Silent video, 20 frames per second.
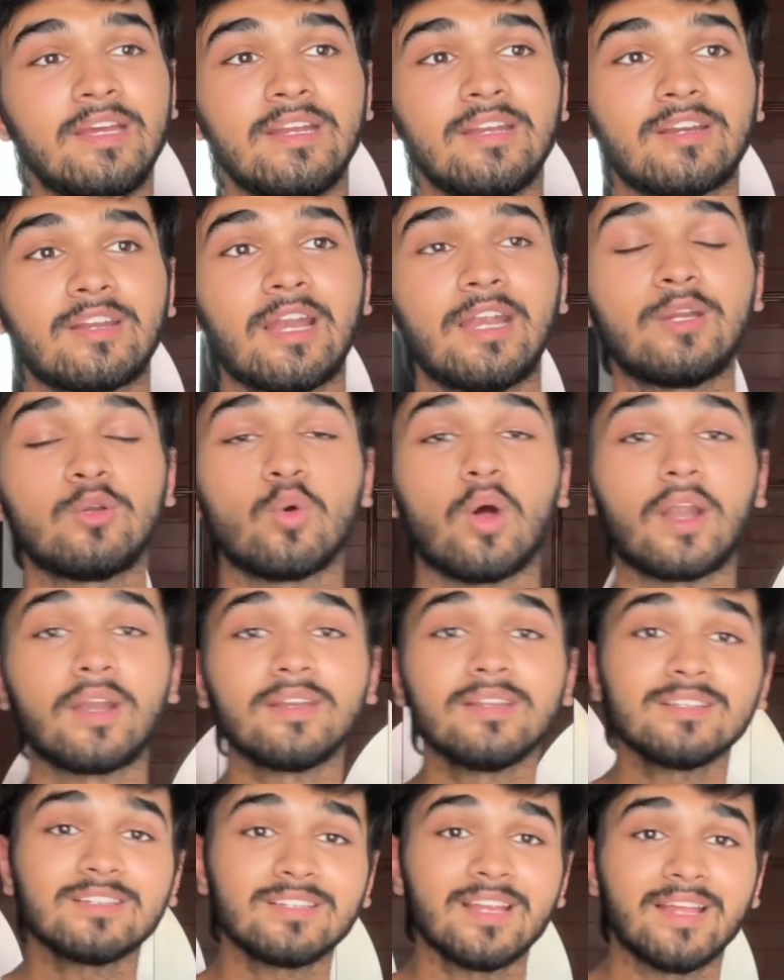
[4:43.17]
Try to
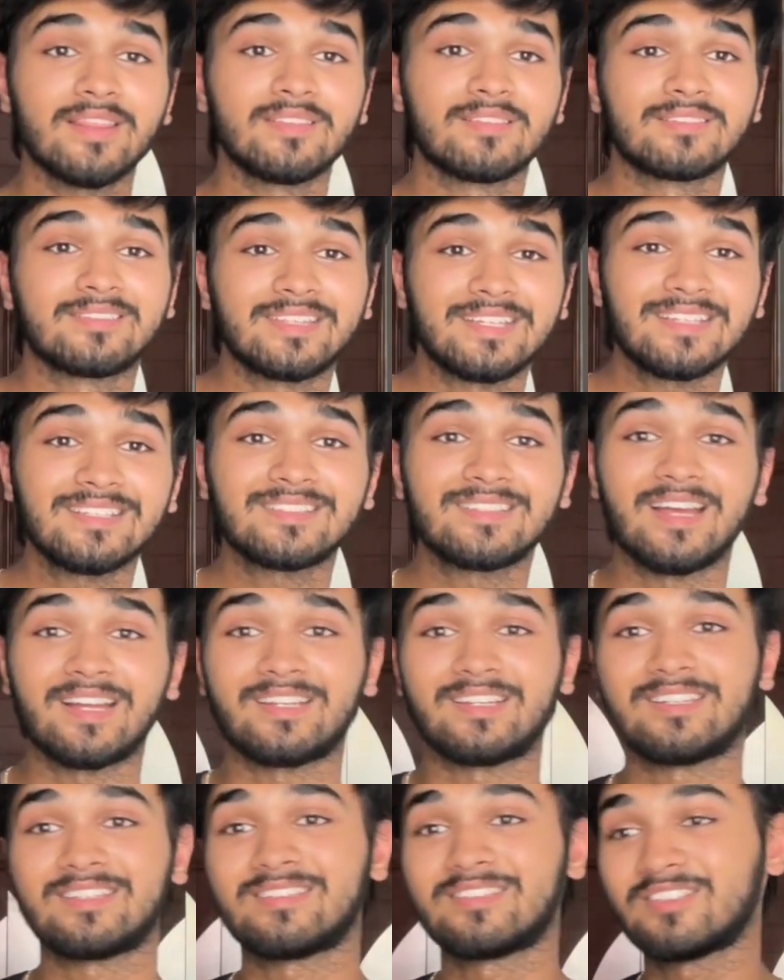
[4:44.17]
understand the things
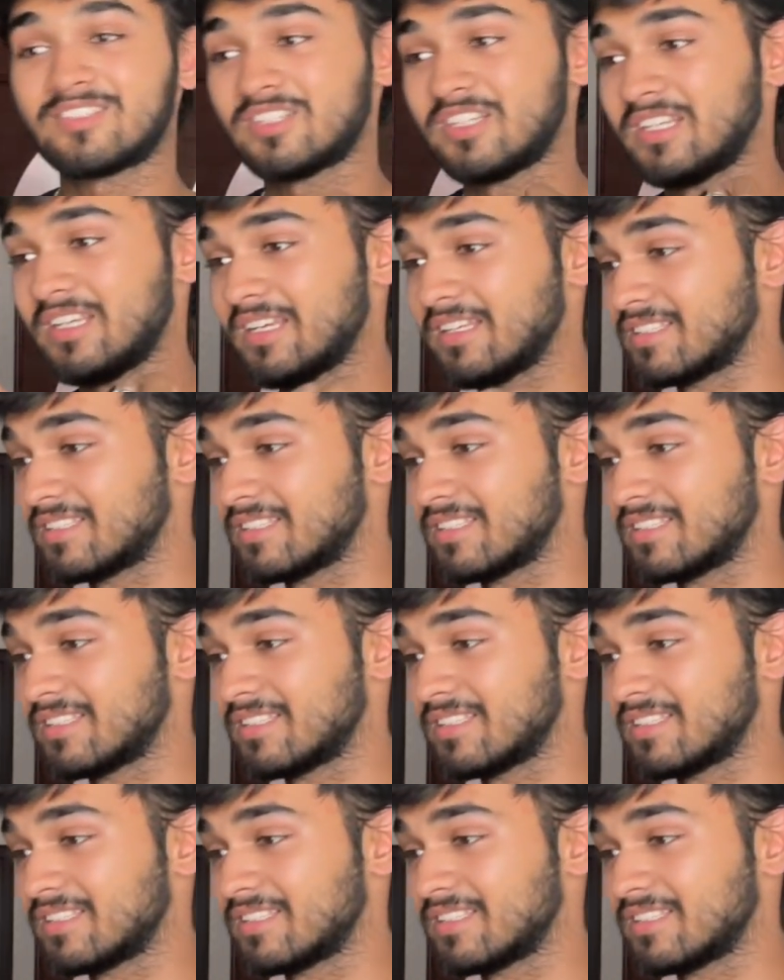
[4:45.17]
that she is